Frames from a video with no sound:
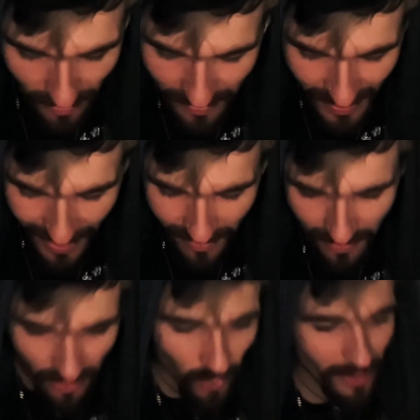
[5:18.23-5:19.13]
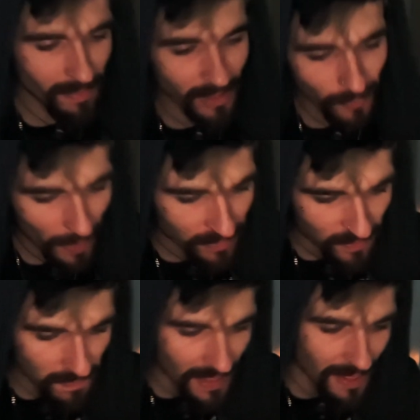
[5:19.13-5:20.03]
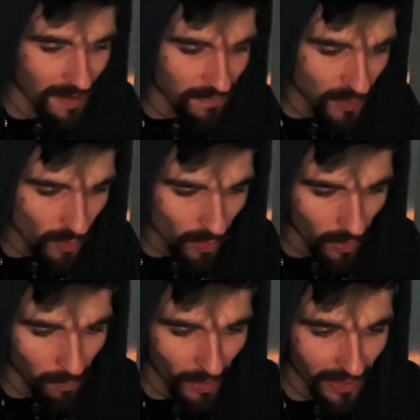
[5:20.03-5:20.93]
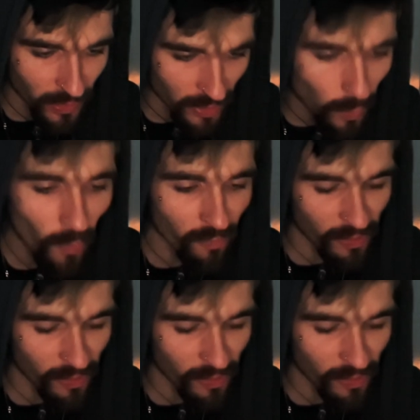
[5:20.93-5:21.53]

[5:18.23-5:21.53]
than 10 to 20 milligrams of MIT if you are brand new. You will